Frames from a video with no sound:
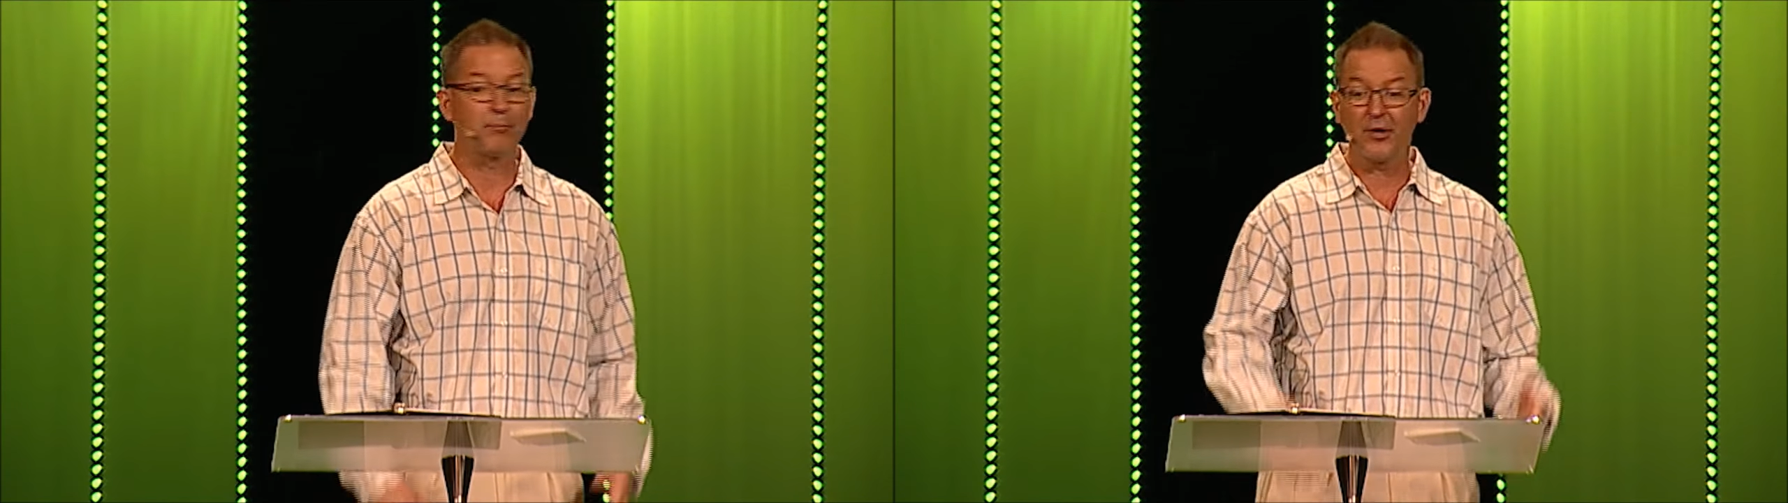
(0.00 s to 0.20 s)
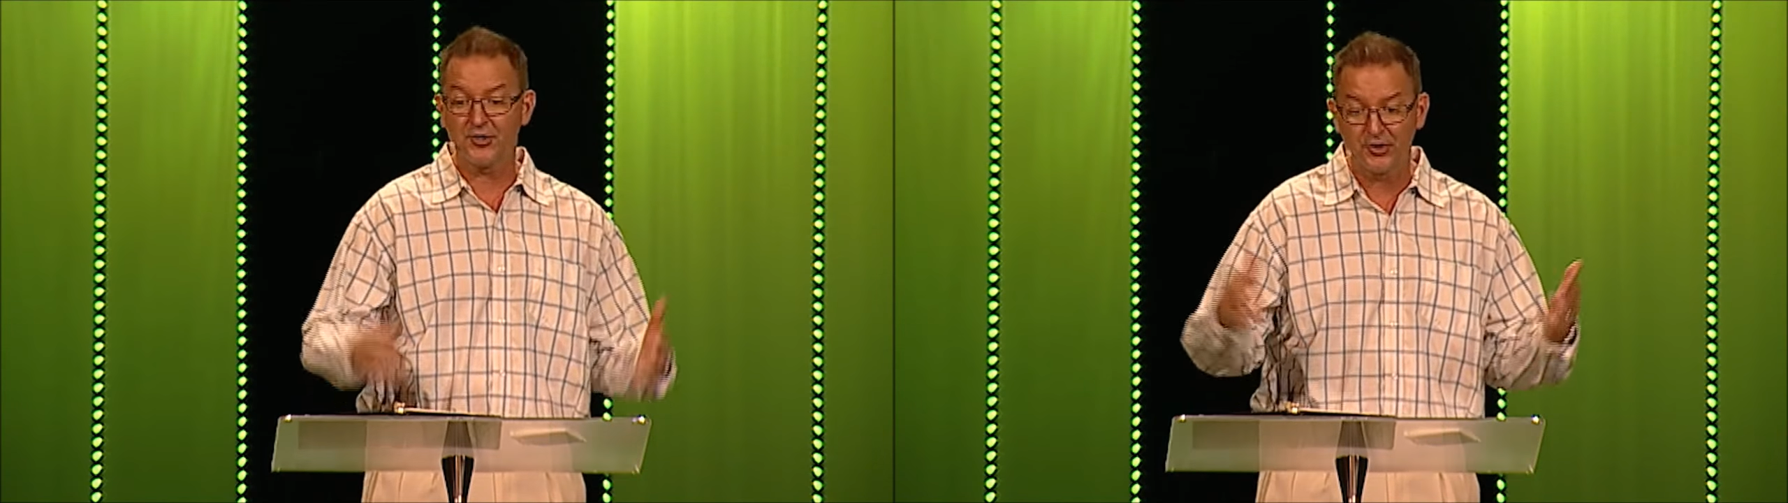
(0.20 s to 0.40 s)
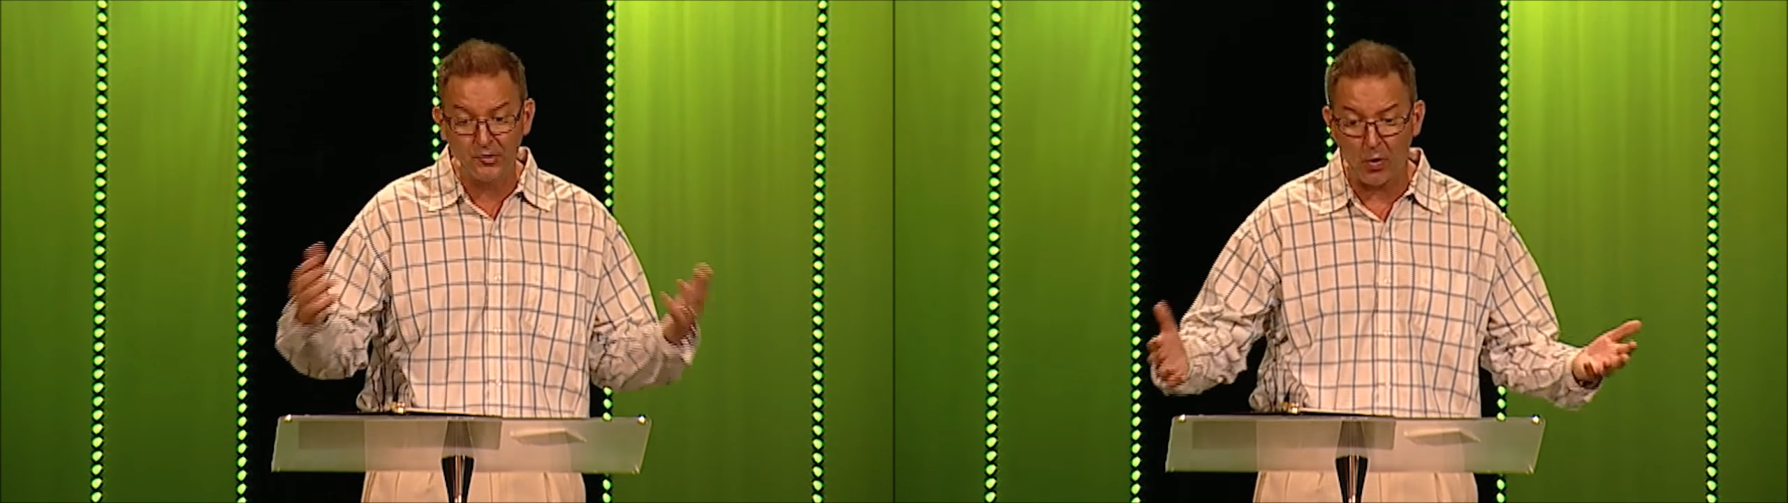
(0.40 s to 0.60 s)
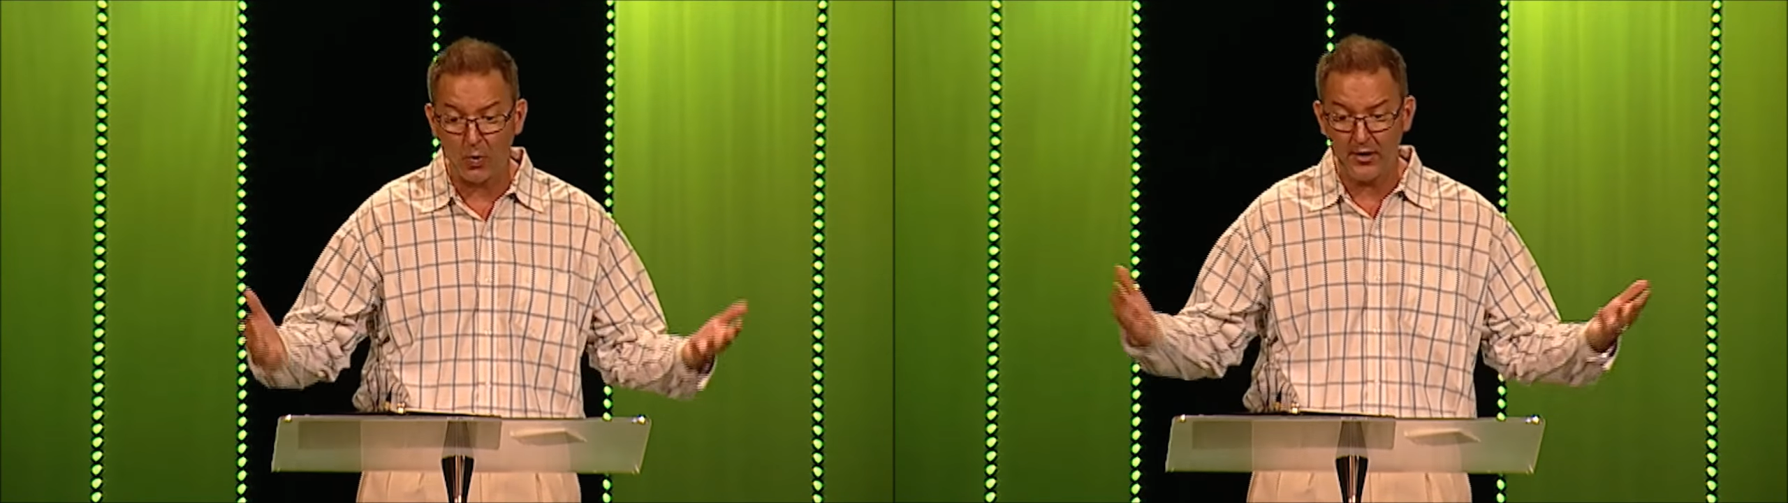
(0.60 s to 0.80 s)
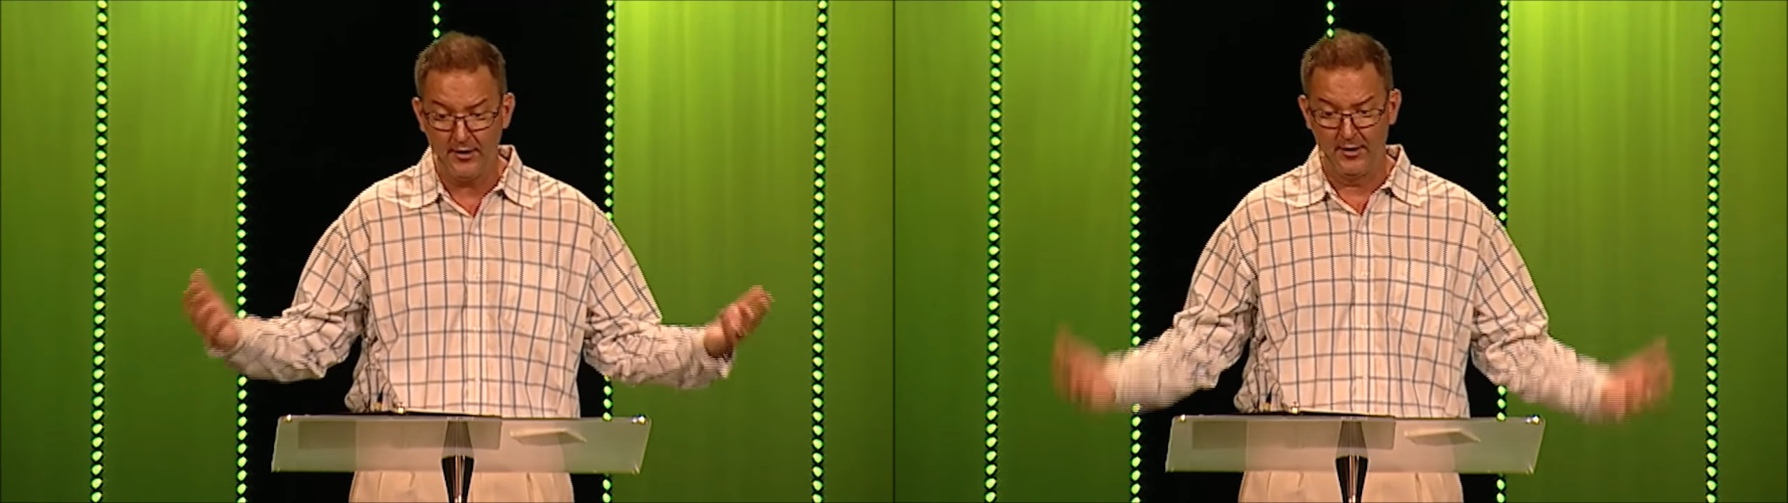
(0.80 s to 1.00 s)
brings
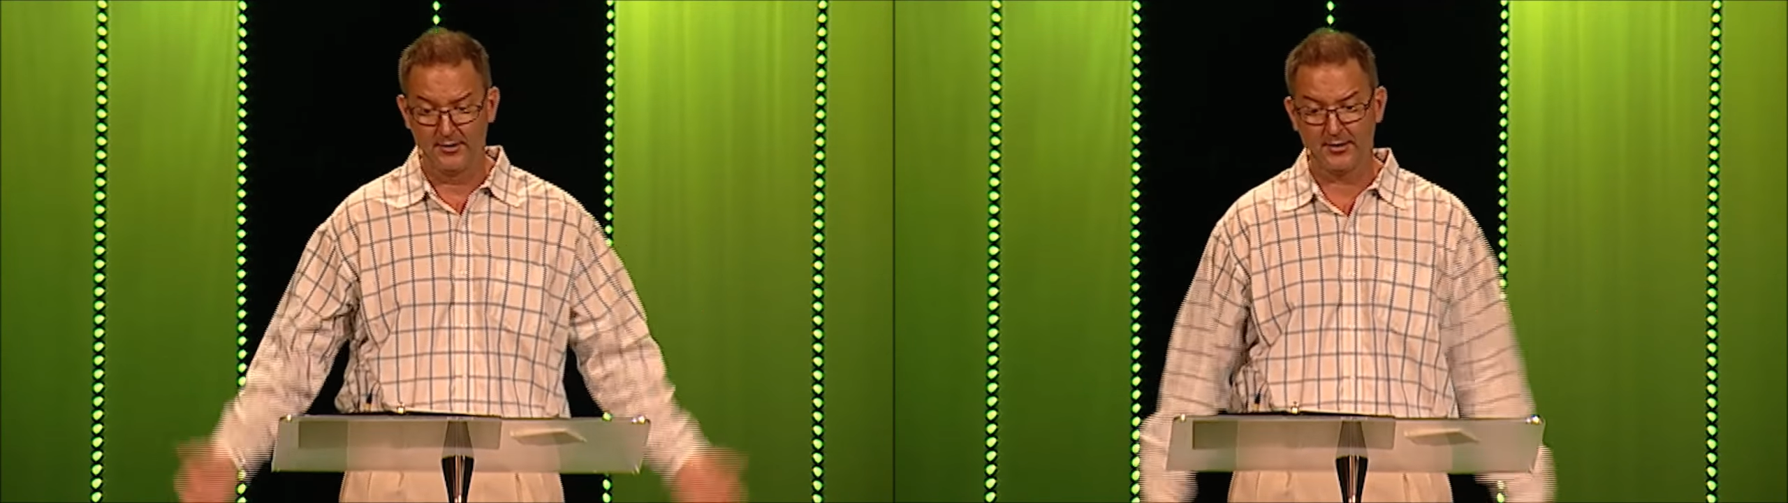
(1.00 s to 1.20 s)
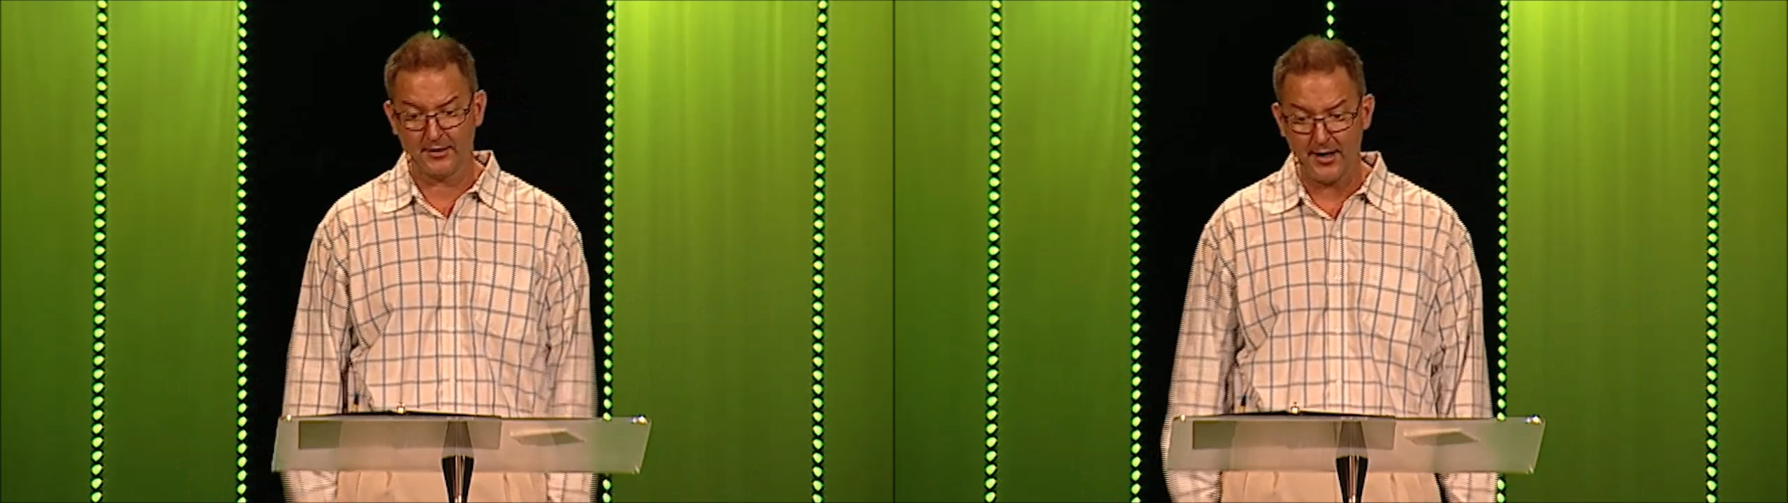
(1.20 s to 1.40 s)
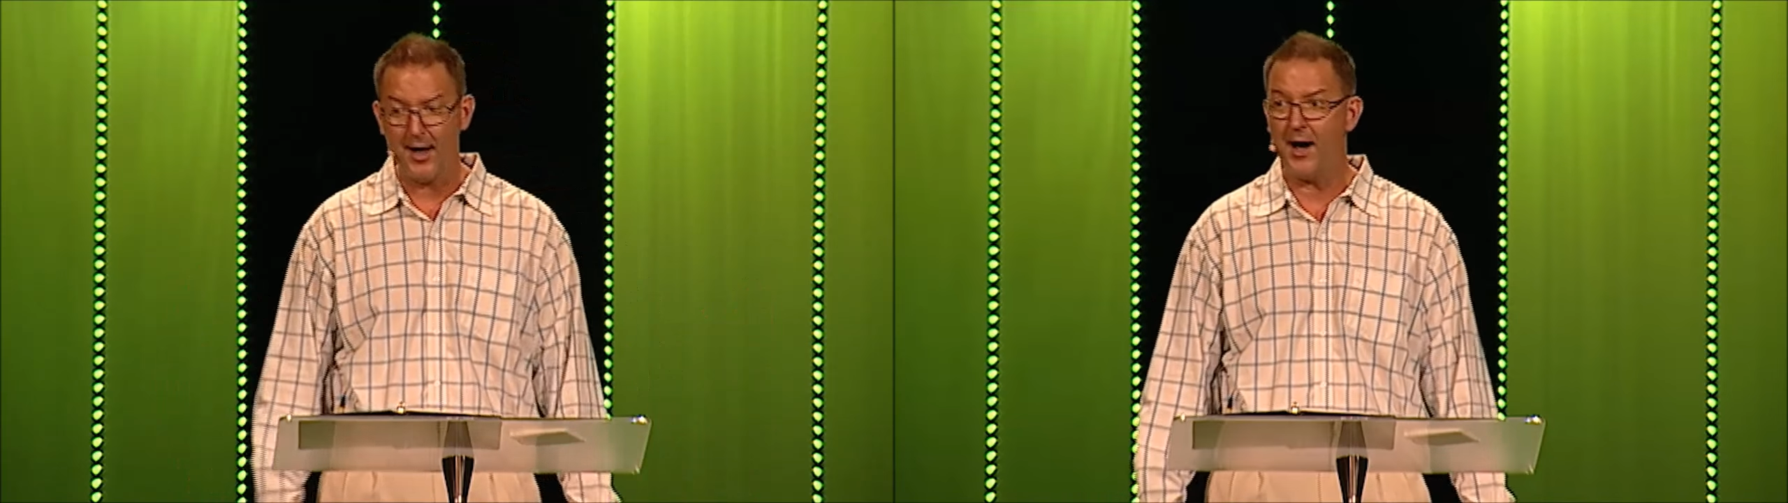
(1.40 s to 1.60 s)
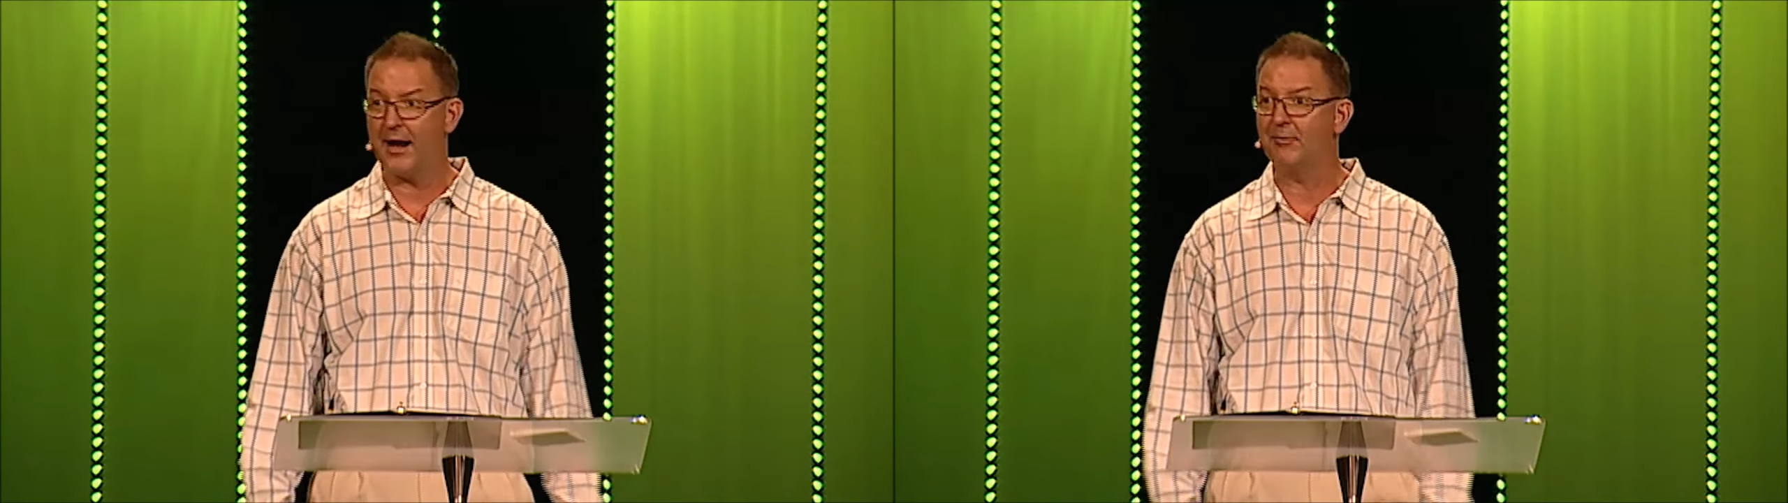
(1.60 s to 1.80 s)
glory to God.